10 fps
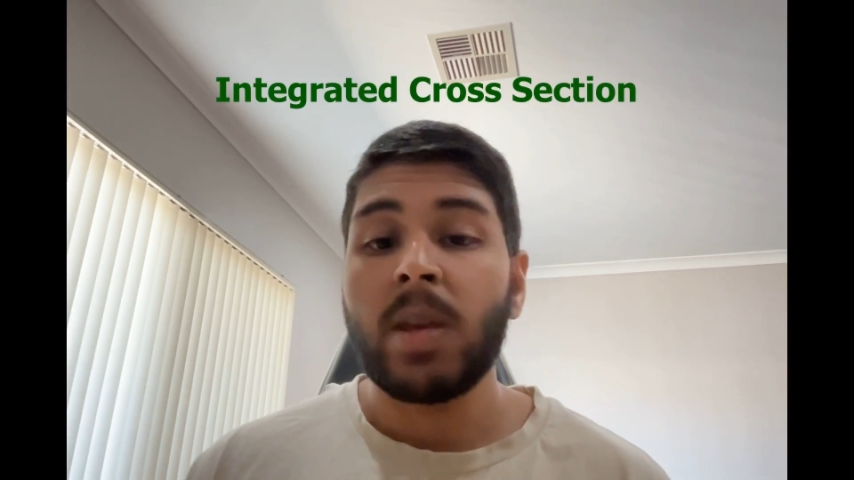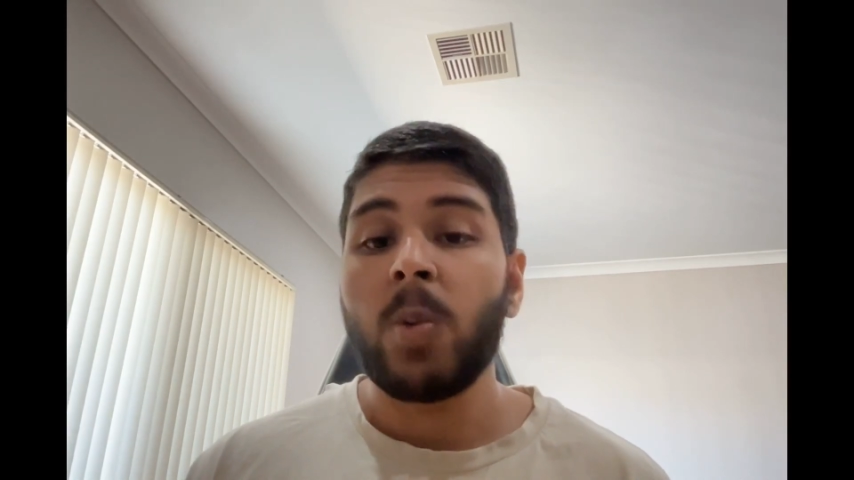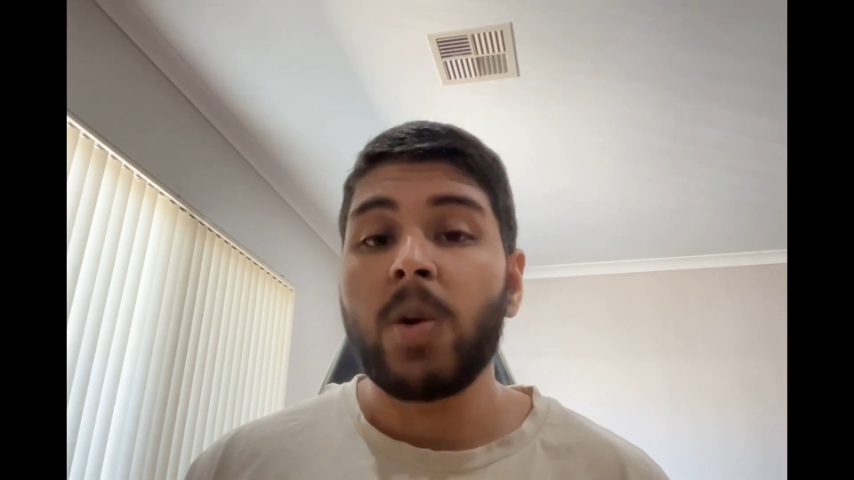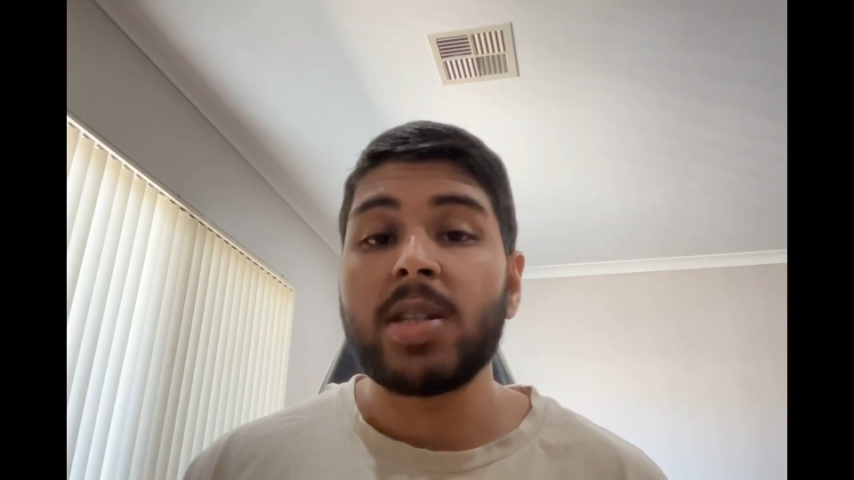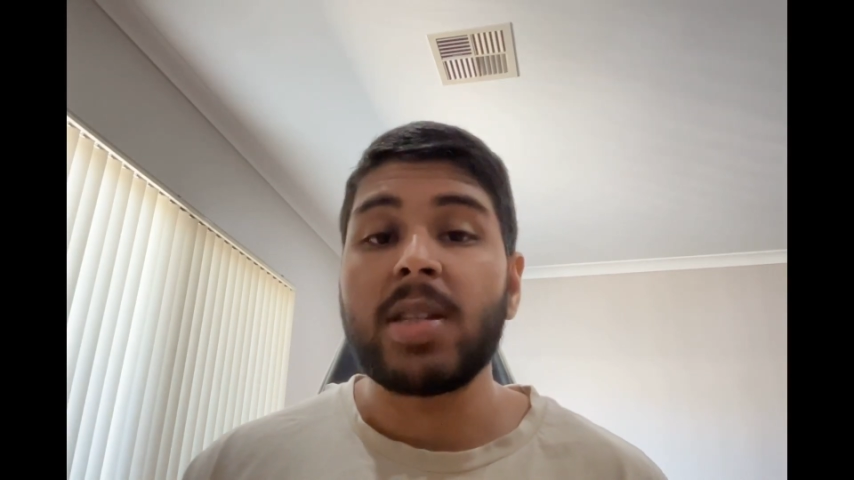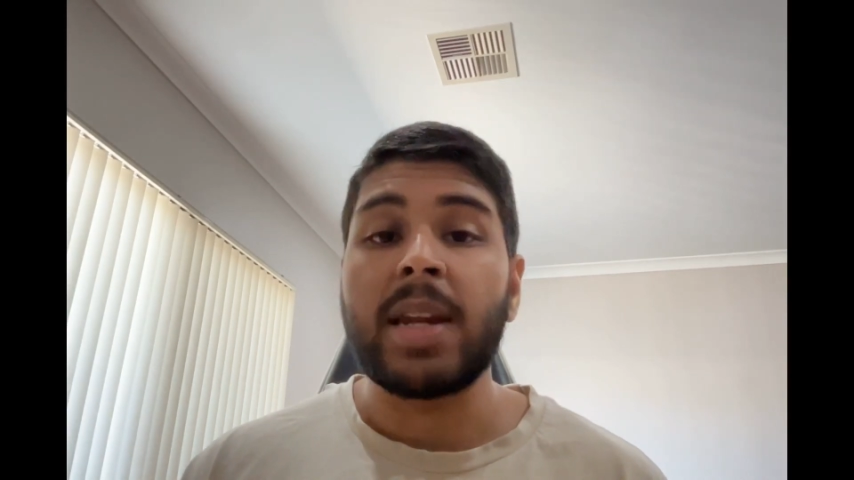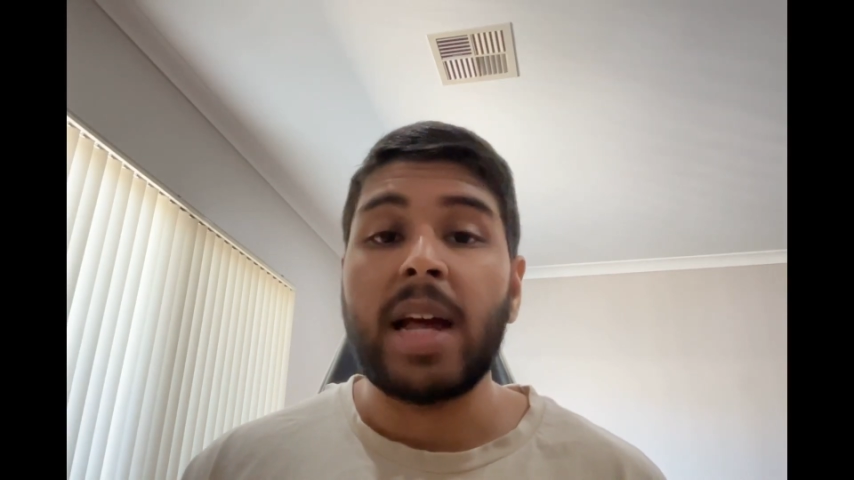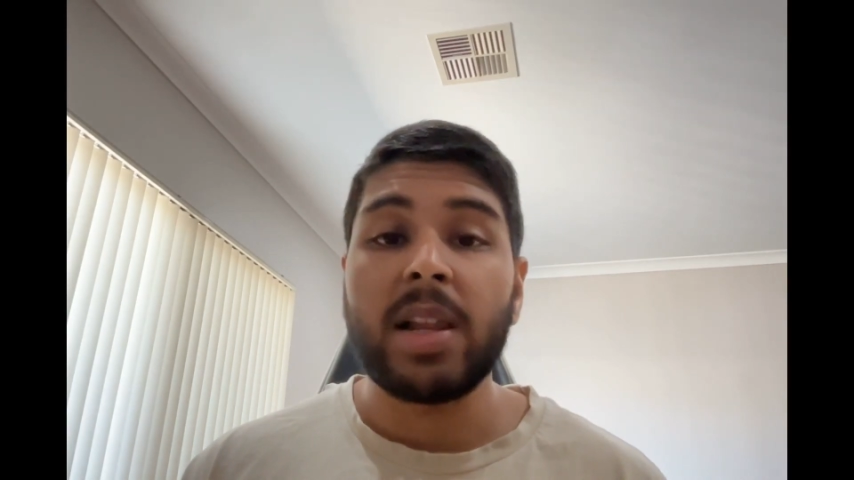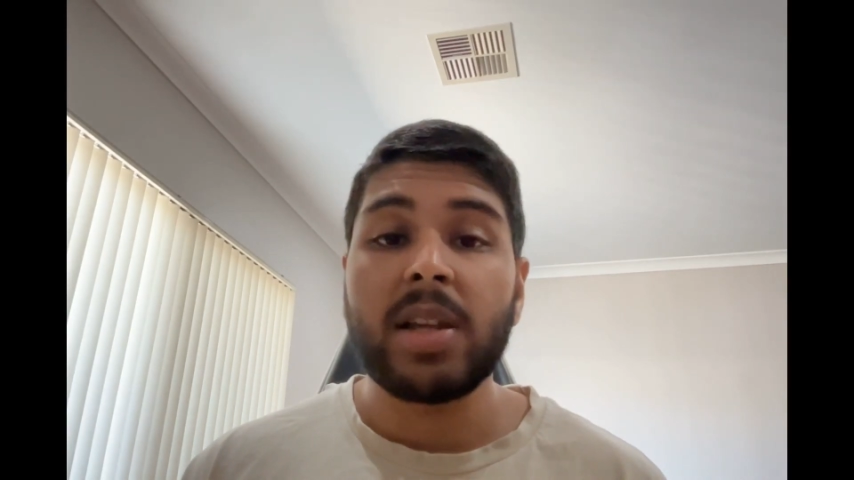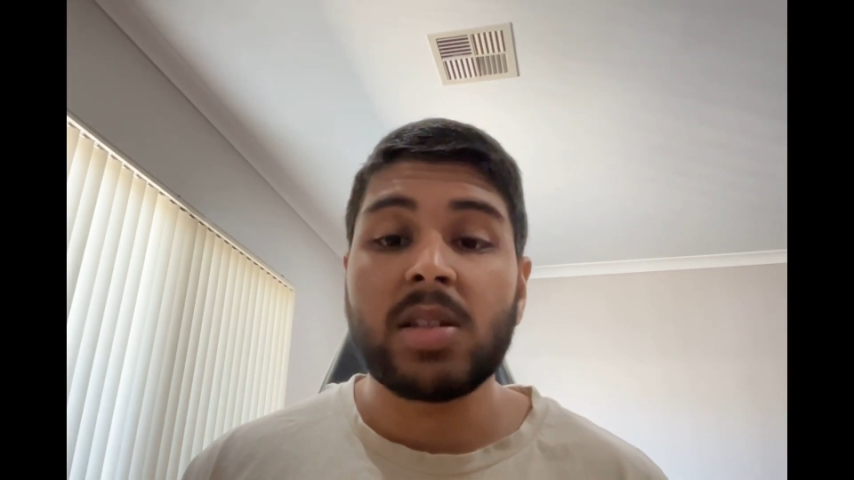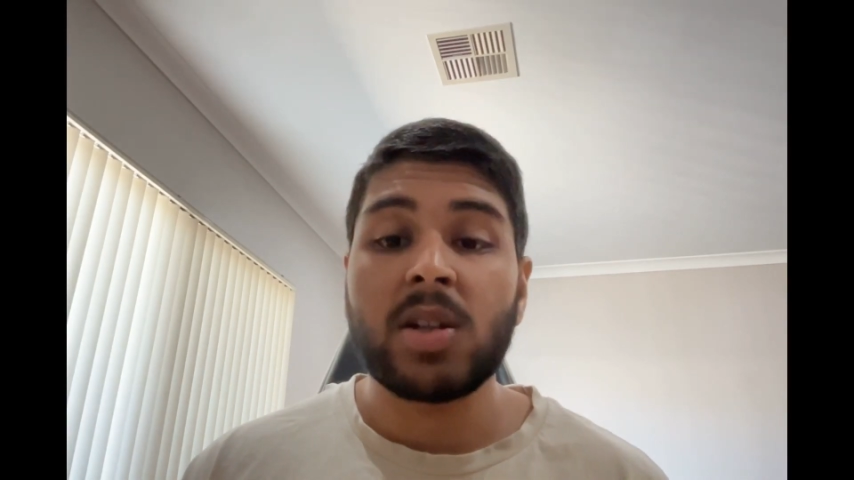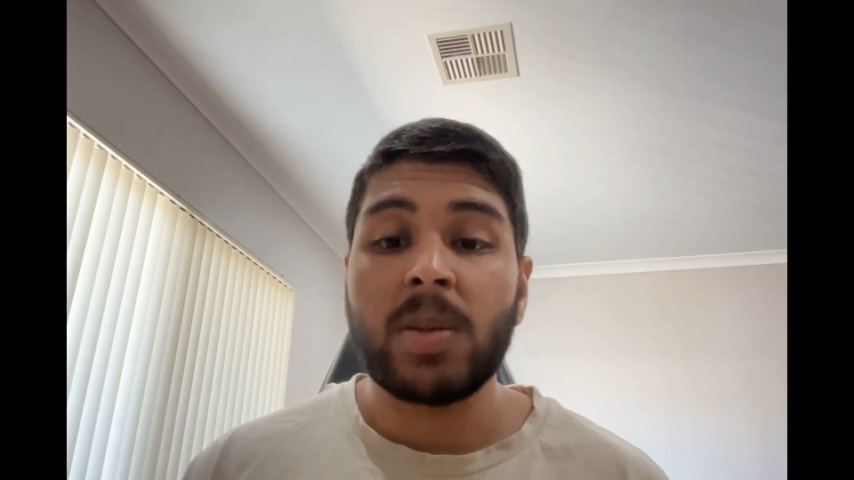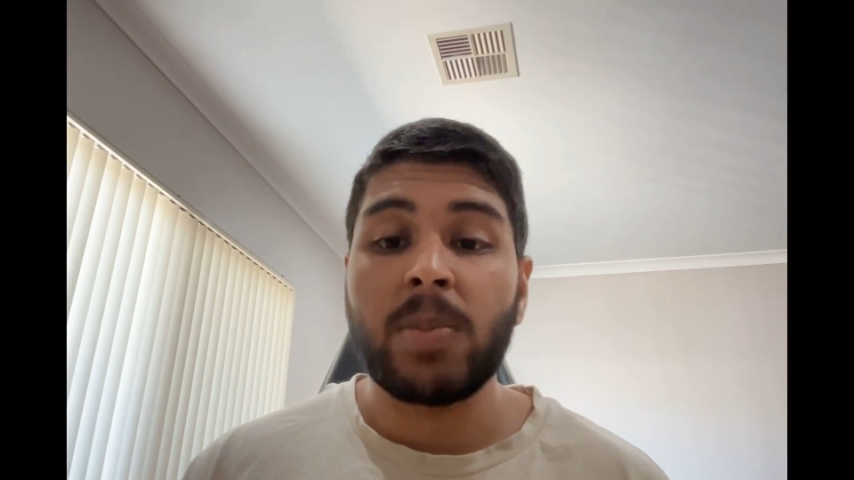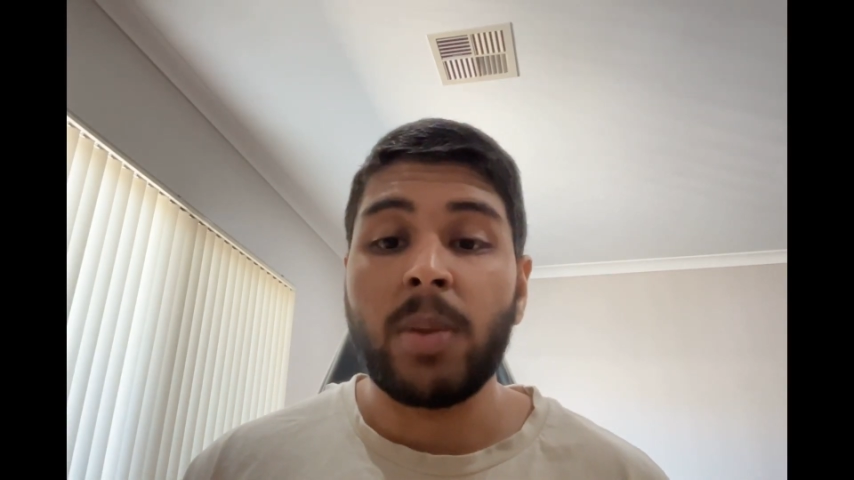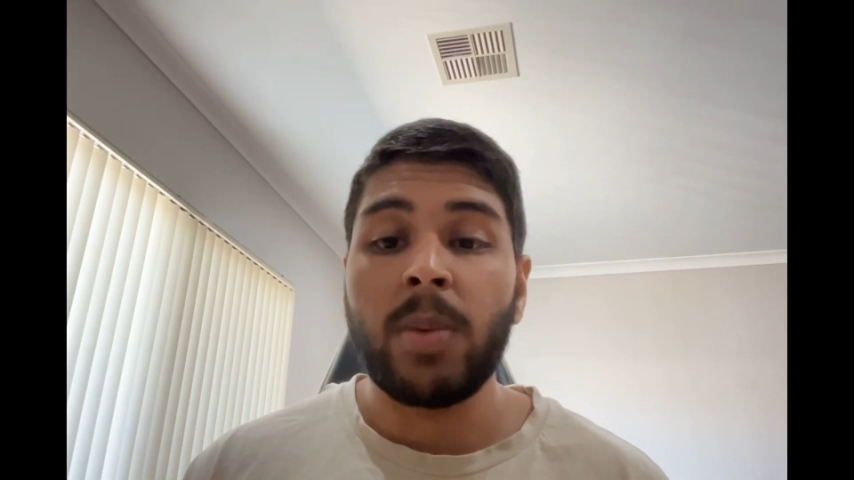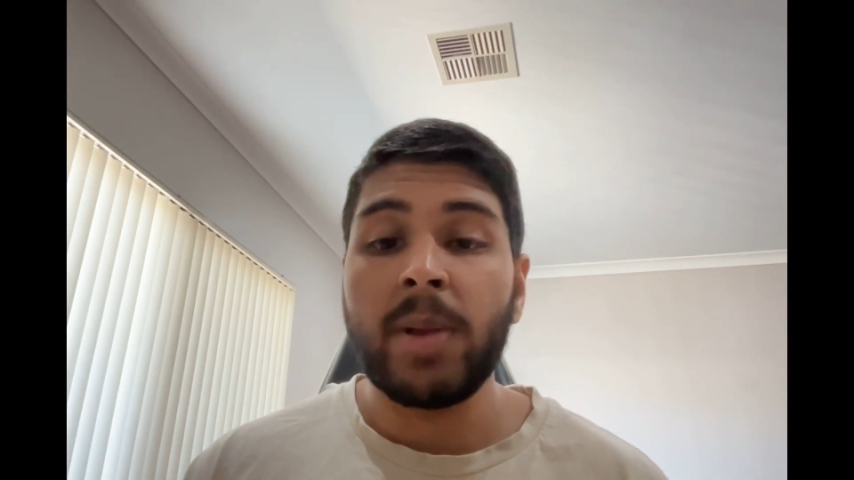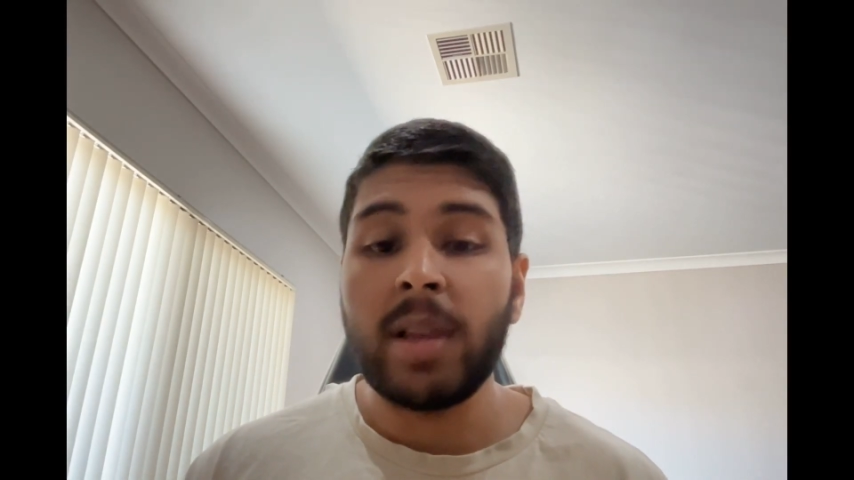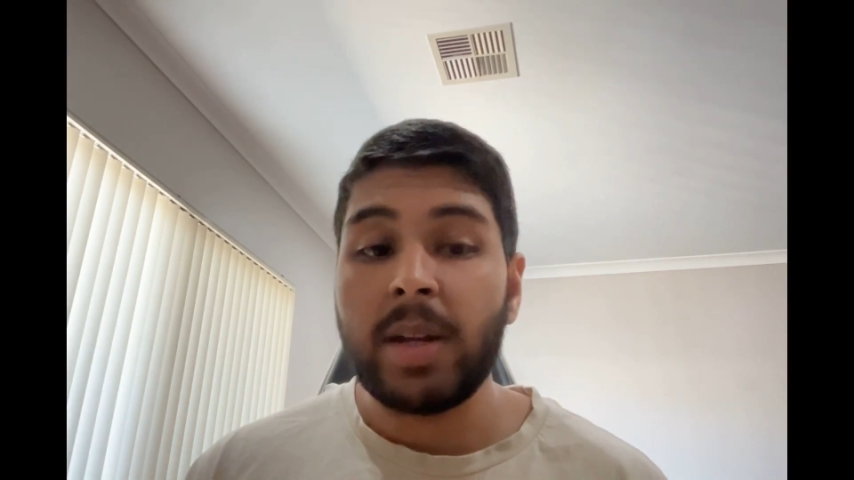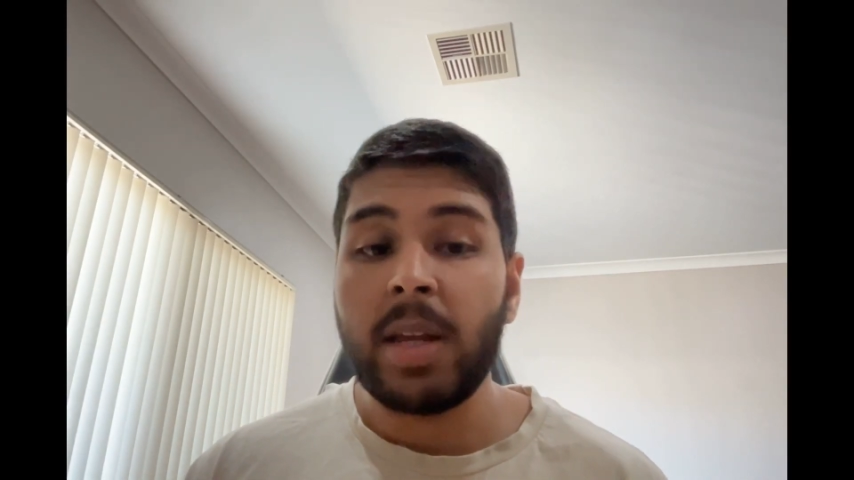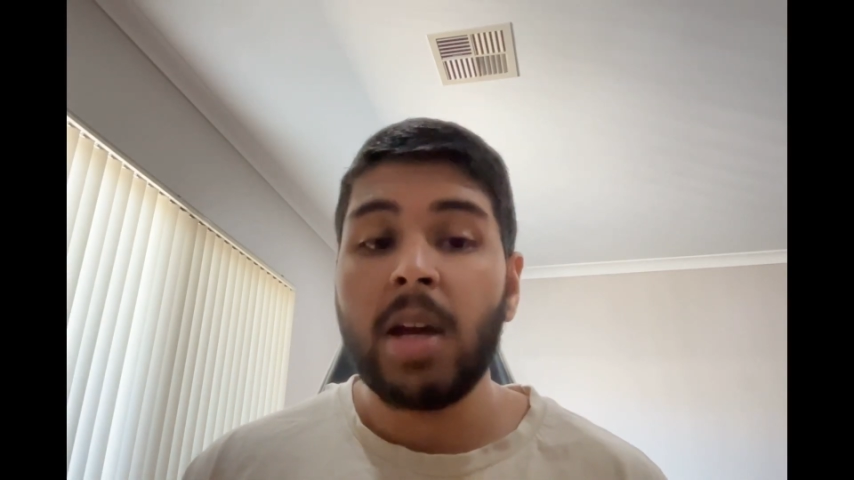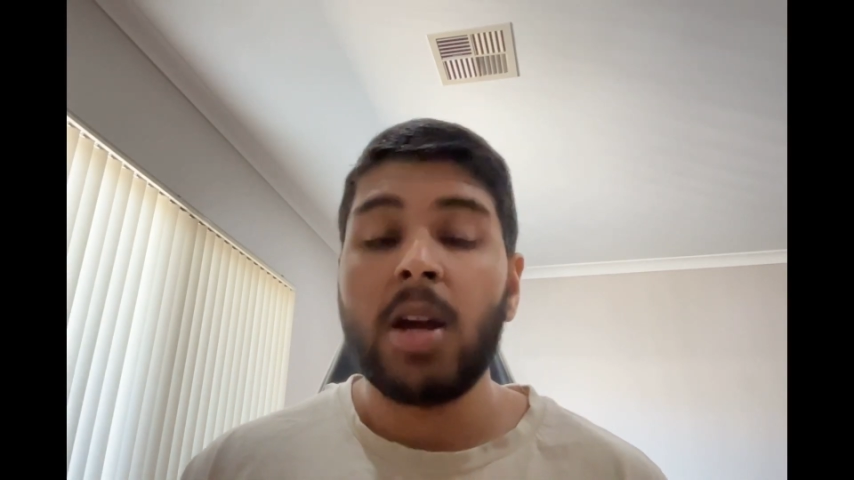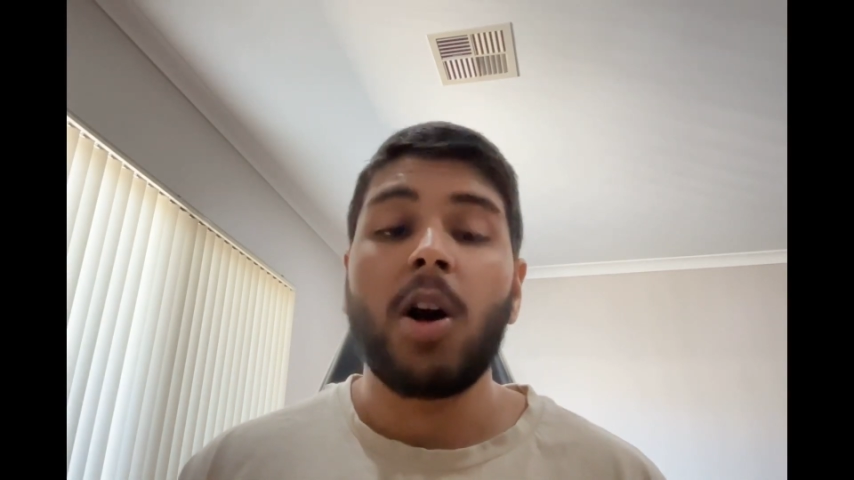which is analogous to the probability